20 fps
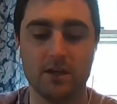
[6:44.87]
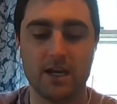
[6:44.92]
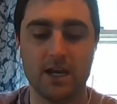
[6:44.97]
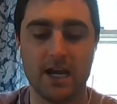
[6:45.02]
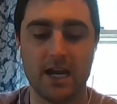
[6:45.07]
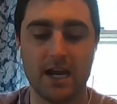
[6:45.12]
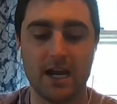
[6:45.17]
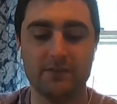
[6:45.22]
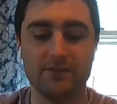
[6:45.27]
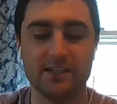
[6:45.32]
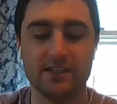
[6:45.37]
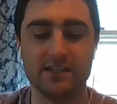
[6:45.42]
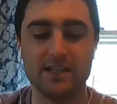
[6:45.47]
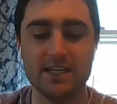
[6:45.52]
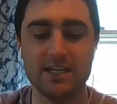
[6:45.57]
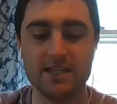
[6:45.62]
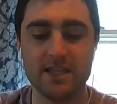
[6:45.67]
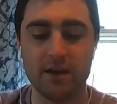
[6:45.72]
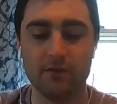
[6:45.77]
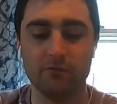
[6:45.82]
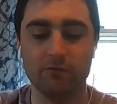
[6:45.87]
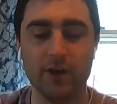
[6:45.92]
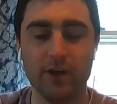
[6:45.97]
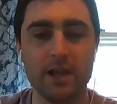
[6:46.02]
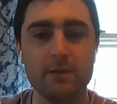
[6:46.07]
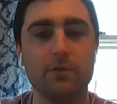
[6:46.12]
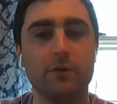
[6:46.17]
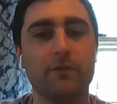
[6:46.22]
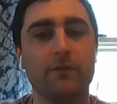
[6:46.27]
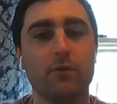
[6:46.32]
I've seen that ring
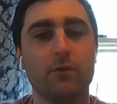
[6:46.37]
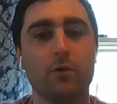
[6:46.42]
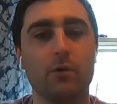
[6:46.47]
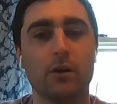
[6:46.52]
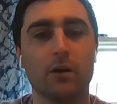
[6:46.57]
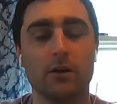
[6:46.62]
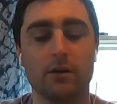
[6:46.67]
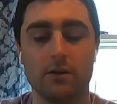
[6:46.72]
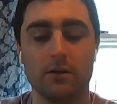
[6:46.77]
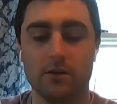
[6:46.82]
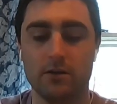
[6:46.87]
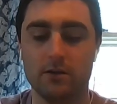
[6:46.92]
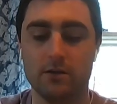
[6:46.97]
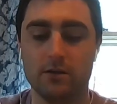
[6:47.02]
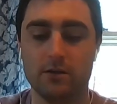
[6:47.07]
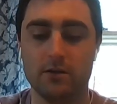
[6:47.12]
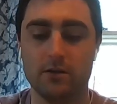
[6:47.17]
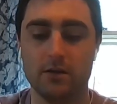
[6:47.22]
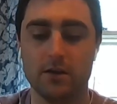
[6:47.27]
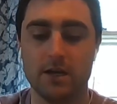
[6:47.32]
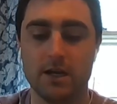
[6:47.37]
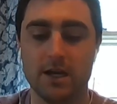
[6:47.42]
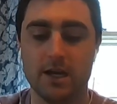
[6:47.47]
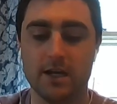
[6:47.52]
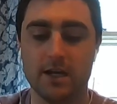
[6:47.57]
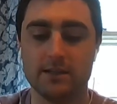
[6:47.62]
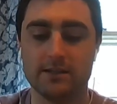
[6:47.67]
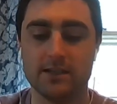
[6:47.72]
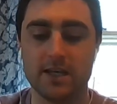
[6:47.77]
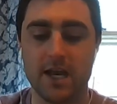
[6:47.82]
before, I
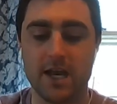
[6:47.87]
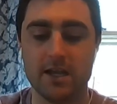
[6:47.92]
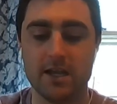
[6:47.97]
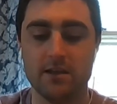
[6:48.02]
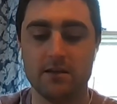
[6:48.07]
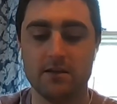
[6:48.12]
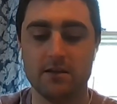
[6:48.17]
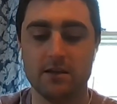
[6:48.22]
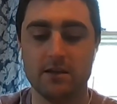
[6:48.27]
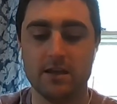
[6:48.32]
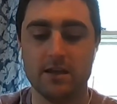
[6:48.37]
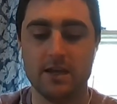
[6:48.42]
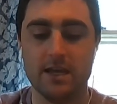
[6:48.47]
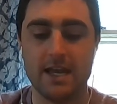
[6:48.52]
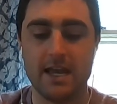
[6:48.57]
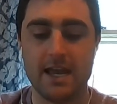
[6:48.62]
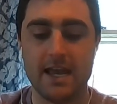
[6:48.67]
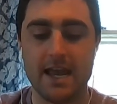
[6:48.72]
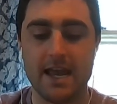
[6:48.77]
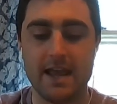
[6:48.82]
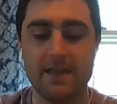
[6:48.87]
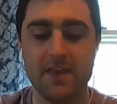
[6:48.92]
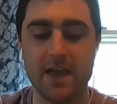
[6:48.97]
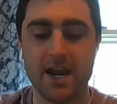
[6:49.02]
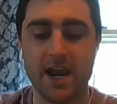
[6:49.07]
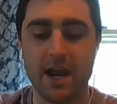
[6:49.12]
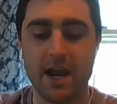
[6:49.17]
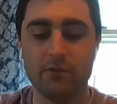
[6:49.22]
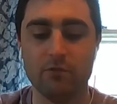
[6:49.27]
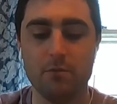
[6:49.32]
say, and then
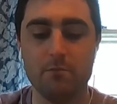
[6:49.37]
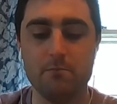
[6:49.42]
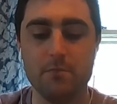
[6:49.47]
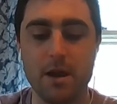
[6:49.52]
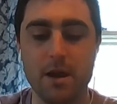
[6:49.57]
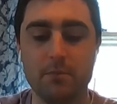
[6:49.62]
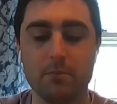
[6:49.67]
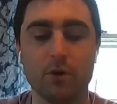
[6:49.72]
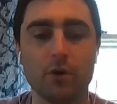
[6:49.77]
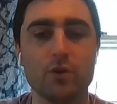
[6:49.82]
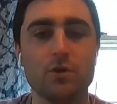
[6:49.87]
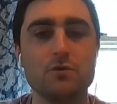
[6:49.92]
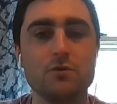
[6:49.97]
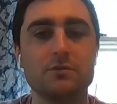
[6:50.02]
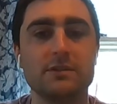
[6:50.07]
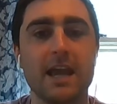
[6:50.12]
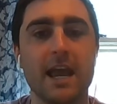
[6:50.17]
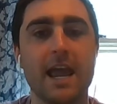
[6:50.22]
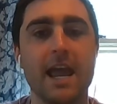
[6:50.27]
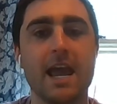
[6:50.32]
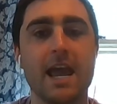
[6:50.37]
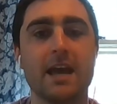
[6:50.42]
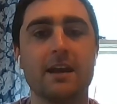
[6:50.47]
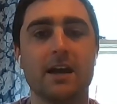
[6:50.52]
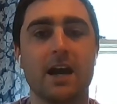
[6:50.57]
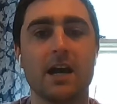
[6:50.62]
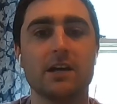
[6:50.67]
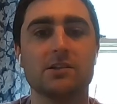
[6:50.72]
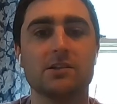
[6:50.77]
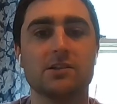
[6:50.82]
I remember whose hand
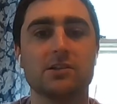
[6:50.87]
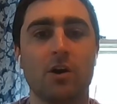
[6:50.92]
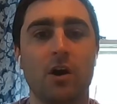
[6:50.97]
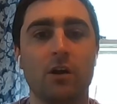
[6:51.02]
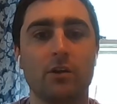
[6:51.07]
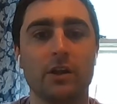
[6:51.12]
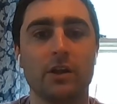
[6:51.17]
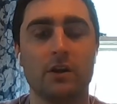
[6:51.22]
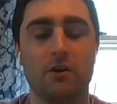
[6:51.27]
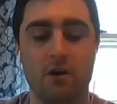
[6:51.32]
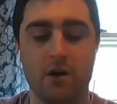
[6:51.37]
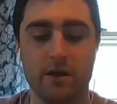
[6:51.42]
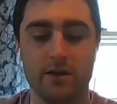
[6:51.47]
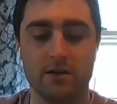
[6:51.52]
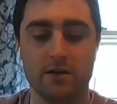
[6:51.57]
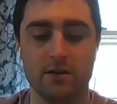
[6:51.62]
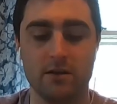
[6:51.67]
I saw it on.